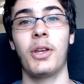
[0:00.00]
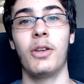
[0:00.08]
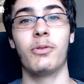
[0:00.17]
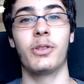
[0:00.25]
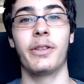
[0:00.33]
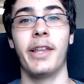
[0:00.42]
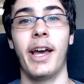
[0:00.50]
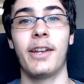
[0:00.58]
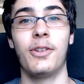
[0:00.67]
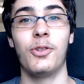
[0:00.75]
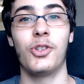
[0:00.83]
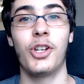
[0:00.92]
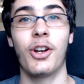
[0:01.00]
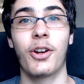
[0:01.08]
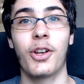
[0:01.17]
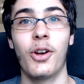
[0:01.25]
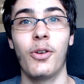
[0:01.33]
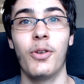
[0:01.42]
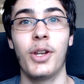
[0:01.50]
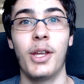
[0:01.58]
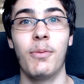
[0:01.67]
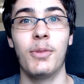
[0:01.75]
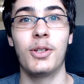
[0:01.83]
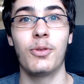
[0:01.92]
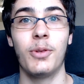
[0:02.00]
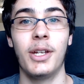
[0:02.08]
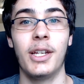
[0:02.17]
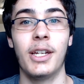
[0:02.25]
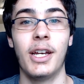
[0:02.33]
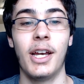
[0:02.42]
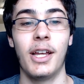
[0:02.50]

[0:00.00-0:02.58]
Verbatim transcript: using that to share code in between